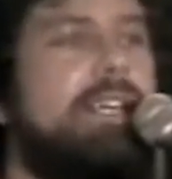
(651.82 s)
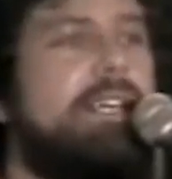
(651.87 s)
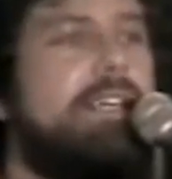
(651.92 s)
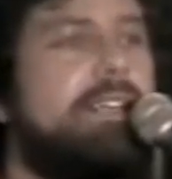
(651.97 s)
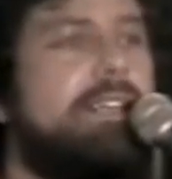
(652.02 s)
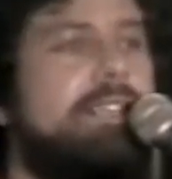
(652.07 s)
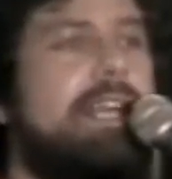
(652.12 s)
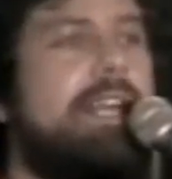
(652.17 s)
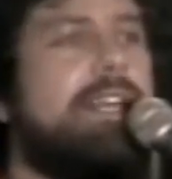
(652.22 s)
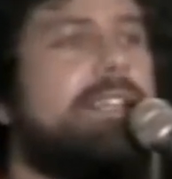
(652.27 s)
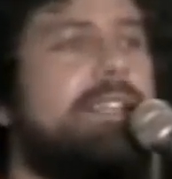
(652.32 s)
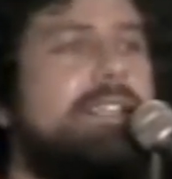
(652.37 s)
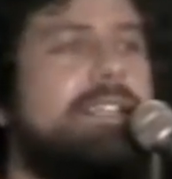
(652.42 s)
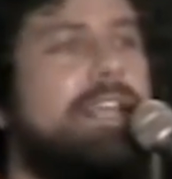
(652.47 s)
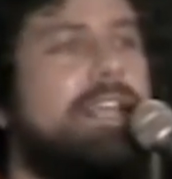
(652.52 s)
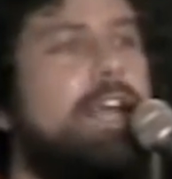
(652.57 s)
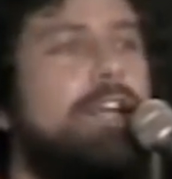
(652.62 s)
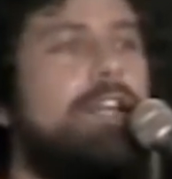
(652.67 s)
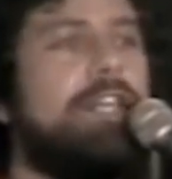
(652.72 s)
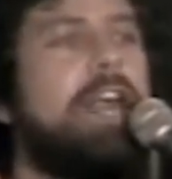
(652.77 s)
sends
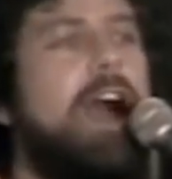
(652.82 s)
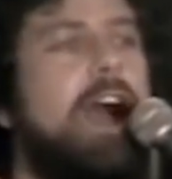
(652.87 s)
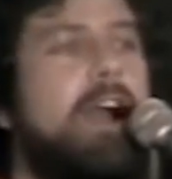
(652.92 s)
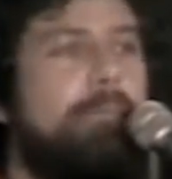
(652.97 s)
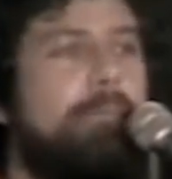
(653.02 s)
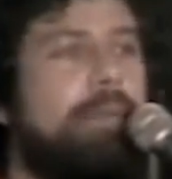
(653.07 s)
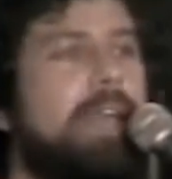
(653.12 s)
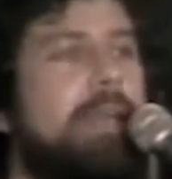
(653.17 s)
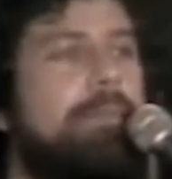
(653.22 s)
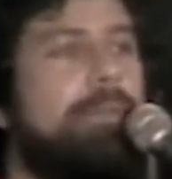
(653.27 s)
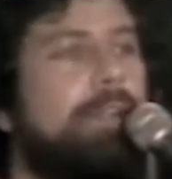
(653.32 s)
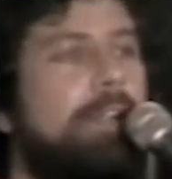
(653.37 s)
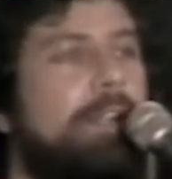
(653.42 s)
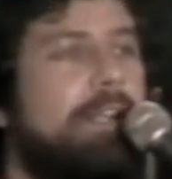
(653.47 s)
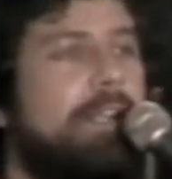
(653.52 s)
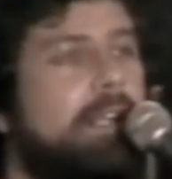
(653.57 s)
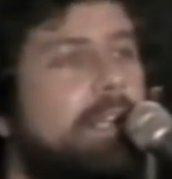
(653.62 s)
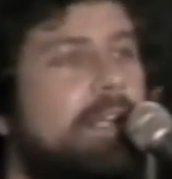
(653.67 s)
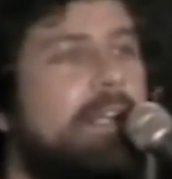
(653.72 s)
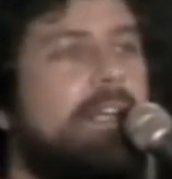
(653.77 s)
their young people
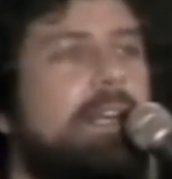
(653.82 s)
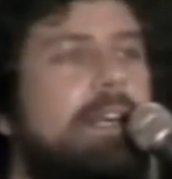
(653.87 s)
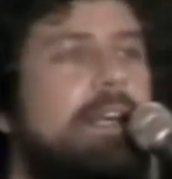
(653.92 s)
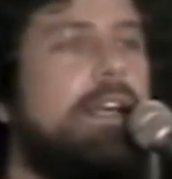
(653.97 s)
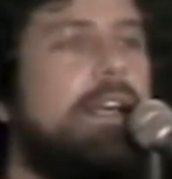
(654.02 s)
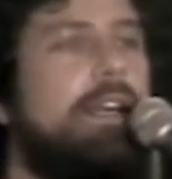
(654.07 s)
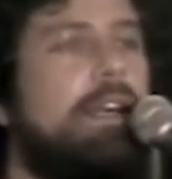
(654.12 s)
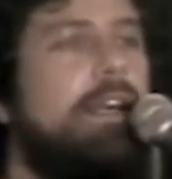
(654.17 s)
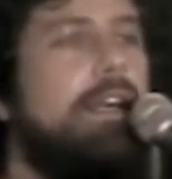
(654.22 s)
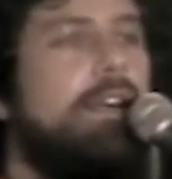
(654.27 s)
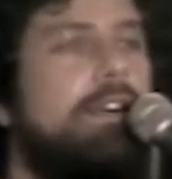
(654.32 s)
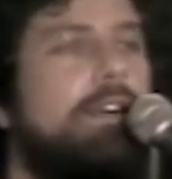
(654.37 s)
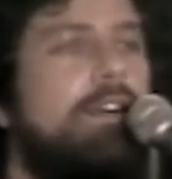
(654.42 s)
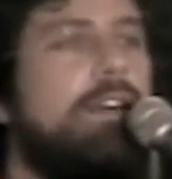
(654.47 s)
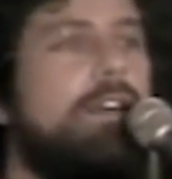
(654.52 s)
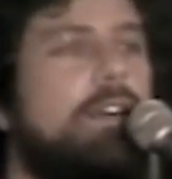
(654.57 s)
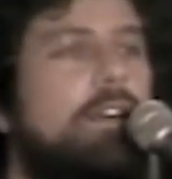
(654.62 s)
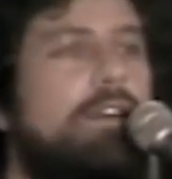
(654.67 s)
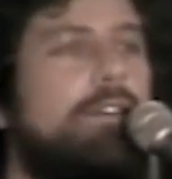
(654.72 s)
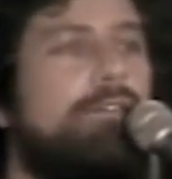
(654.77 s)

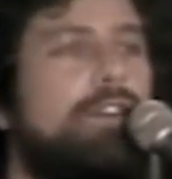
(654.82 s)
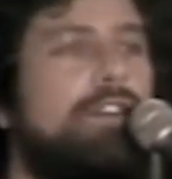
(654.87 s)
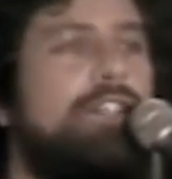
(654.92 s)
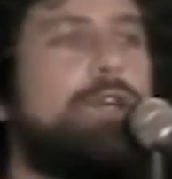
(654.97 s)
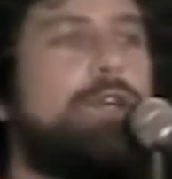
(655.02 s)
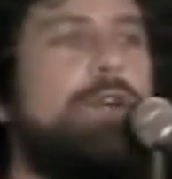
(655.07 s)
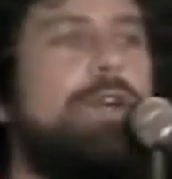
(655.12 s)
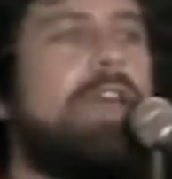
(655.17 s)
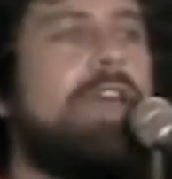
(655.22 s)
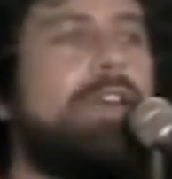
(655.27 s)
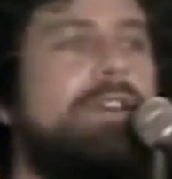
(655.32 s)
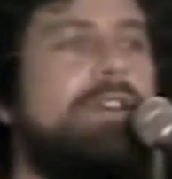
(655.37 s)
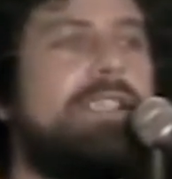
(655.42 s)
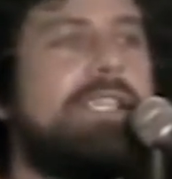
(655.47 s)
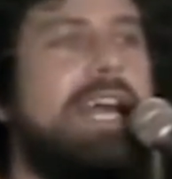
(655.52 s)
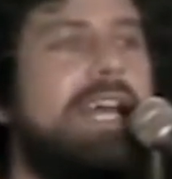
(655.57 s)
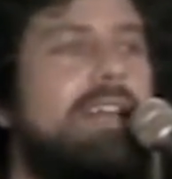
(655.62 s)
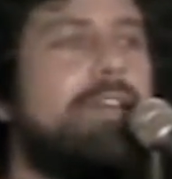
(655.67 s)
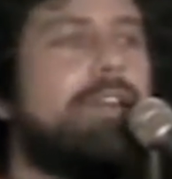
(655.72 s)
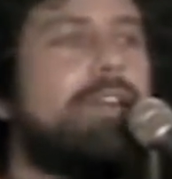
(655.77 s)
for two years
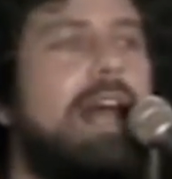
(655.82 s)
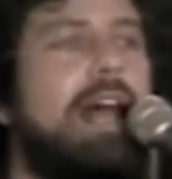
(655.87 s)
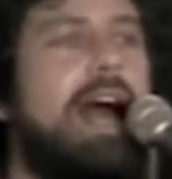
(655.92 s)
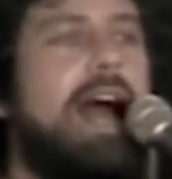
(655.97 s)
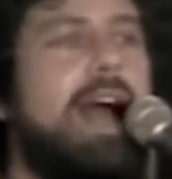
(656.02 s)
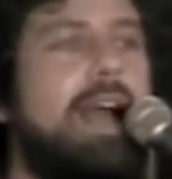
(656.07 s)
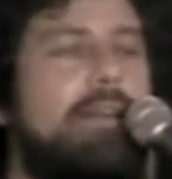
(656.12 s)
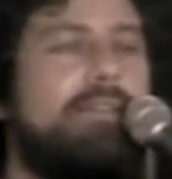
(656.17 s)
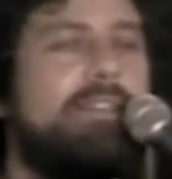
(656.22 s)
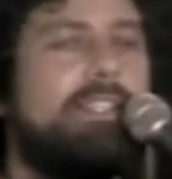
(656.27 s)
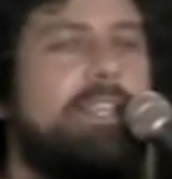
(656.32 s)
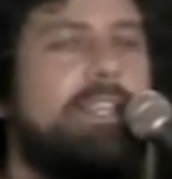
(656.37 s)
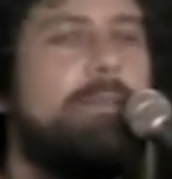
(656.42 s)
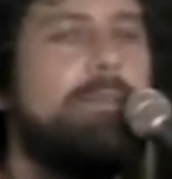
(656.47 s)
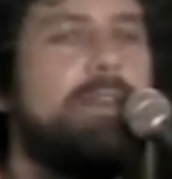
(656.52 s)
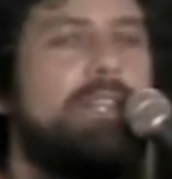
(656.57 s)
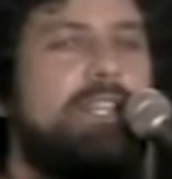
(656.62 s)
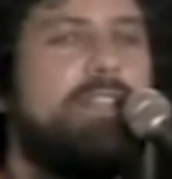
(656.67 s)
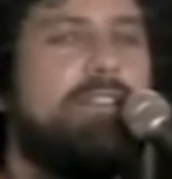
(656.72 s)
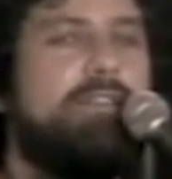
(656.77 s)
out of their lives to the
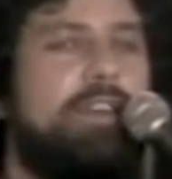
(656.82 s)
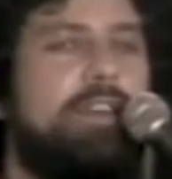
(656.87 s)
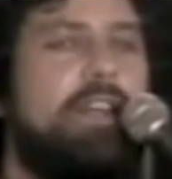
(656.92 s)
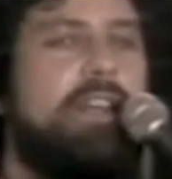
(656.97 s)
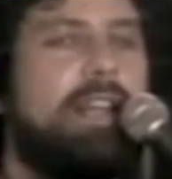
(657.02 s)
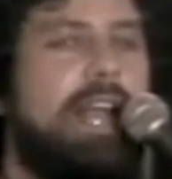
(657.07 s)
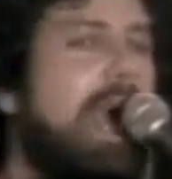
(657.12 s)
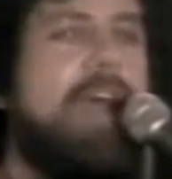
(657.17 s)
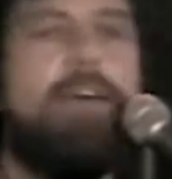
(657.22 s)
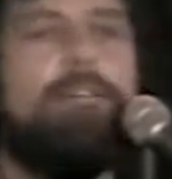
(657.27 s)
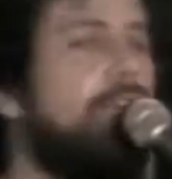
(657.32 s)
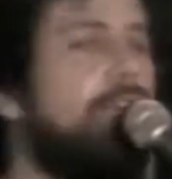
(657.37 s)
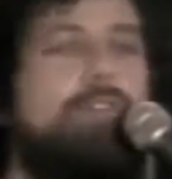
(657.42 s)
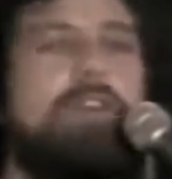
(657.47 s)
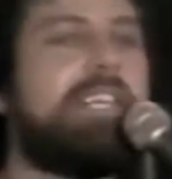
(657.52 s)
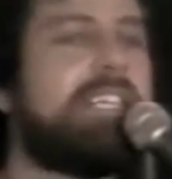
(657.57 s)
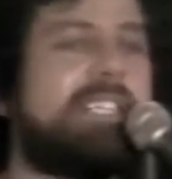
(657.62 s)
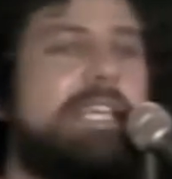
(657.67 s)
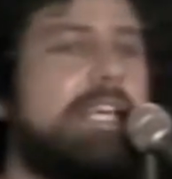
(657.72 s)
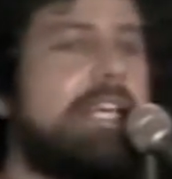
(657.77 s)
mission field. Every
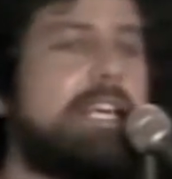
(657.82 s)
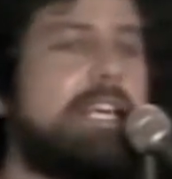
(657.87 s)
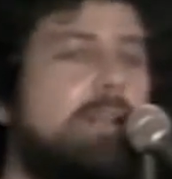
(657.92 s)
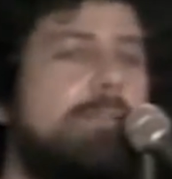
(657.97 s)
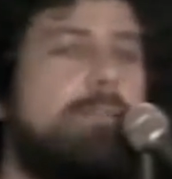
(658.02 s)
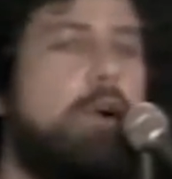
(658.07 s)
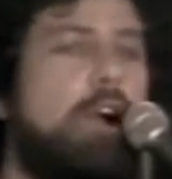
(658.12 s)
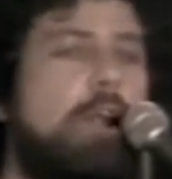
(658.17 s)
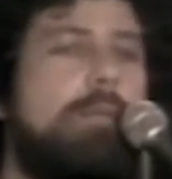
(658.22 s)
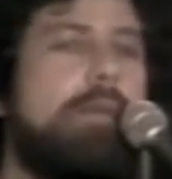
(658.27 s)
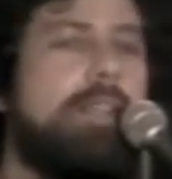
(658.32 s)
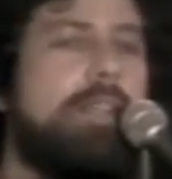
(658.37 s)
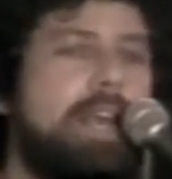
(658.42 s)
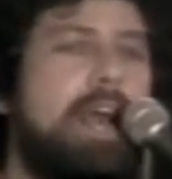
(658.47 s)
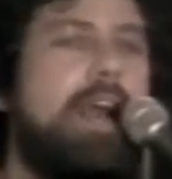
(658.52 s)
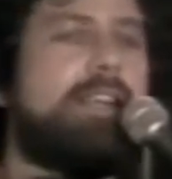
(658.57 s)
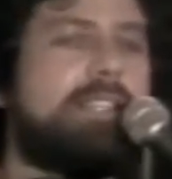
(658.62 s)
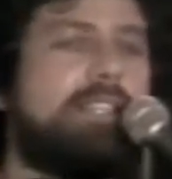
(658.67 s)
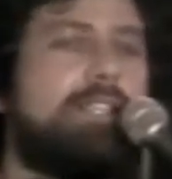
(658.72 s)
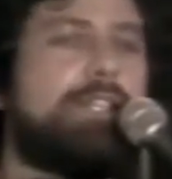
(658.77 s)
single Mormon
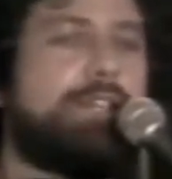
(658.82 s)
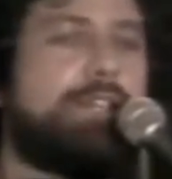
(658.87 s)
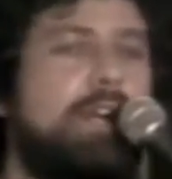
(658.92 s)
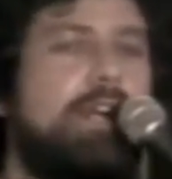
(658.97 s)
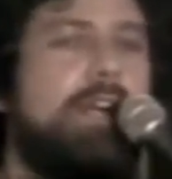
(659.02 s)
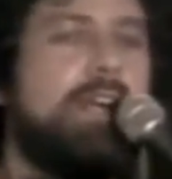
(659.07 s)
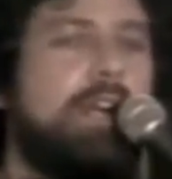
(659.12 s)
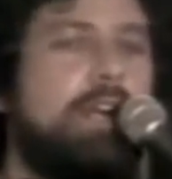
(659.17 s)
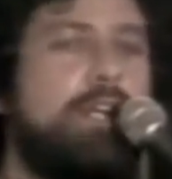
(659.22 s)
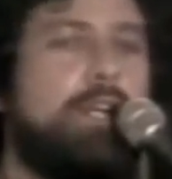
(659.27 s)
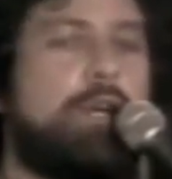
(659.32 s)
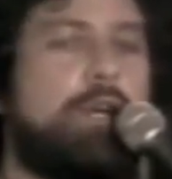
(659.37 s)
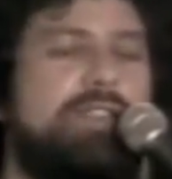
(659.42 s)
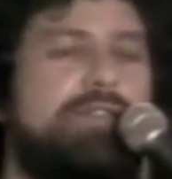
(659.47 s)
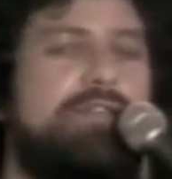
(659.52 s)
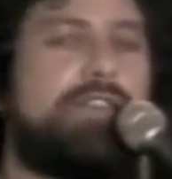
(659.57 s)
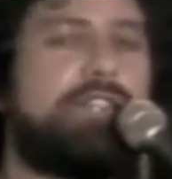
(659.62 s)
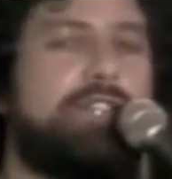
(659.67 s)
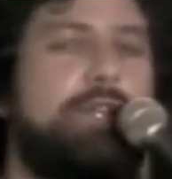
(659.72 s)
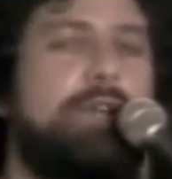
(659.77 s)
youngster goes
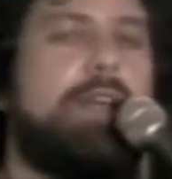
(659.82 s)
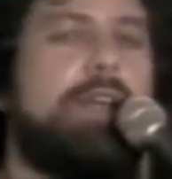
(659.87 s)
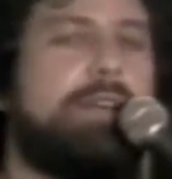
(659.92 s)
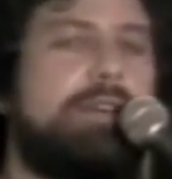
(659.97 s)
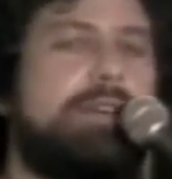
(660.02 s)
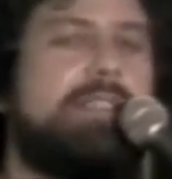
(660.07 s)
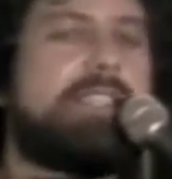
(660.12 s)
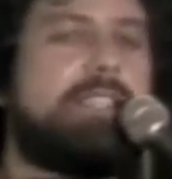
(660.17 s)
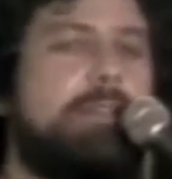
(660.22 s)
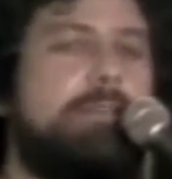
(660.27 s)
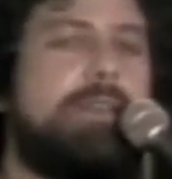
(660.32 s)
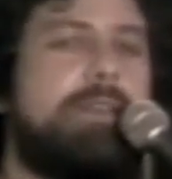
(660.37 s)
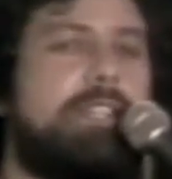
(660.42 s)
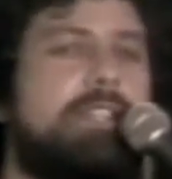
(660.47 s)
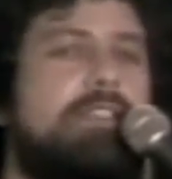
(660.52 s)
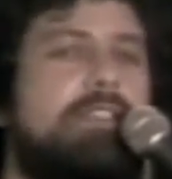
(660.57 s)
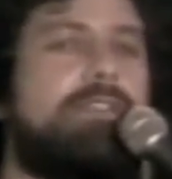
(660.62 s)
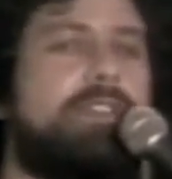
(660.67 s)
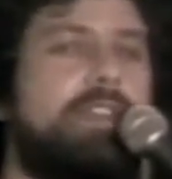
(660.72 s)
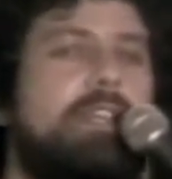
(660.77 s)
for two years to the
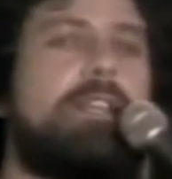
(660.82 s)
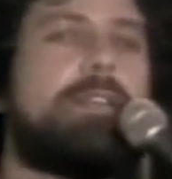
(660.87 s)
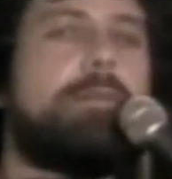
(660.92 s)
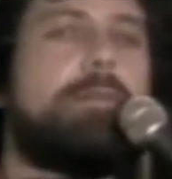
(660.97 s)
mission field.